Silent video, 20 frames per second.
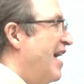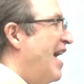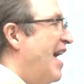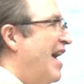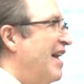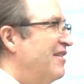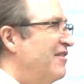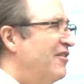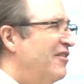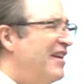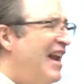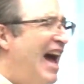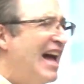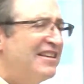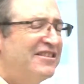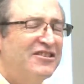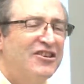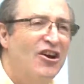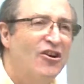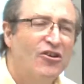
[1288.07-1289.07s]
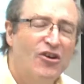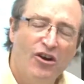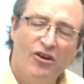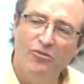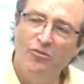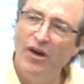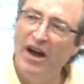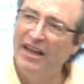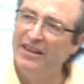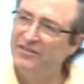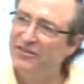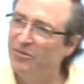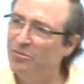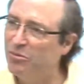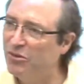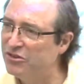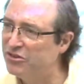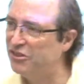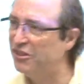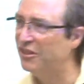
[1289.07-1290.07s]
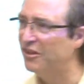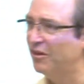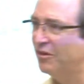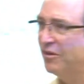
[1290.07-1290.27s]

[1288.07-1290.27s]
and there are not so good ways of pushing you.